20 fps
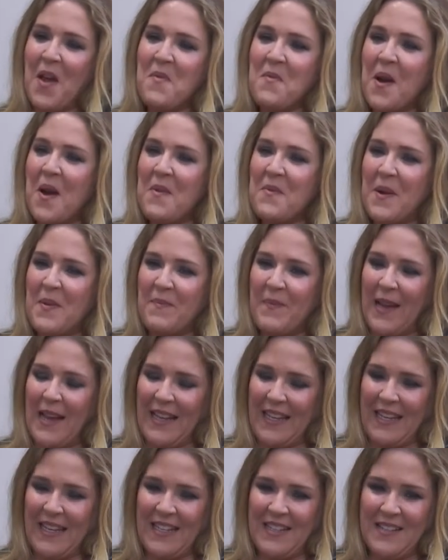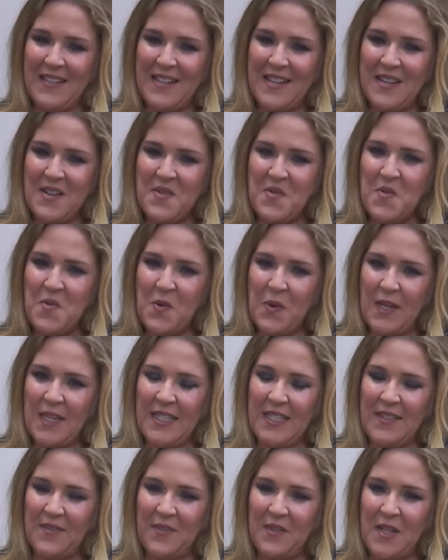I went back in
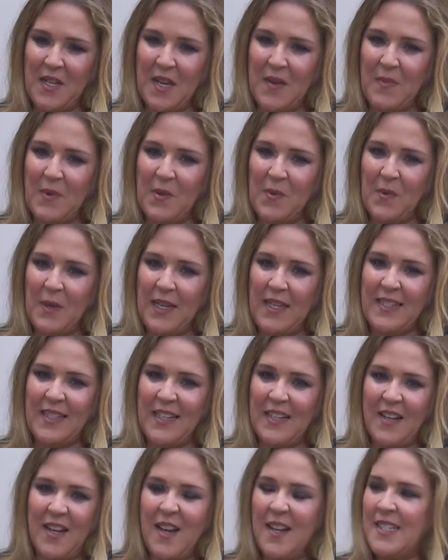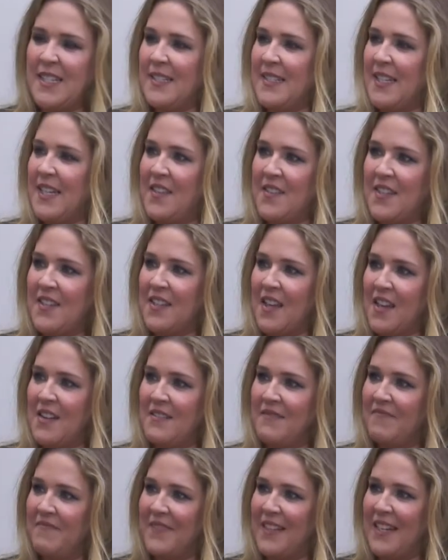August for a couple of weeks and I didn't see the
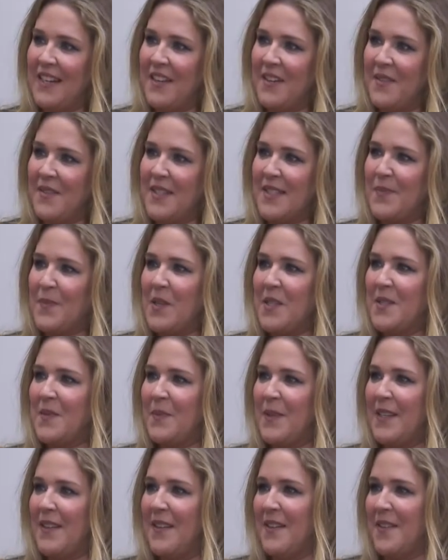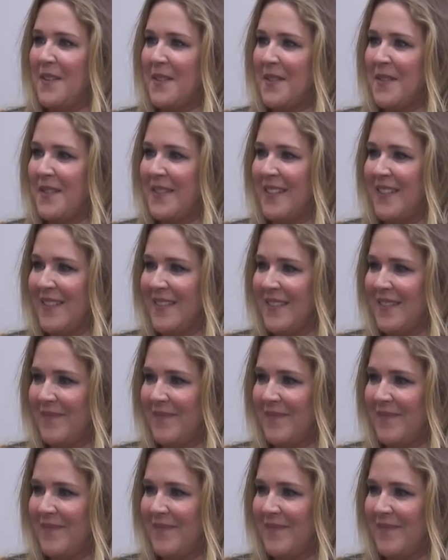sun. You know, it's supposed to be our,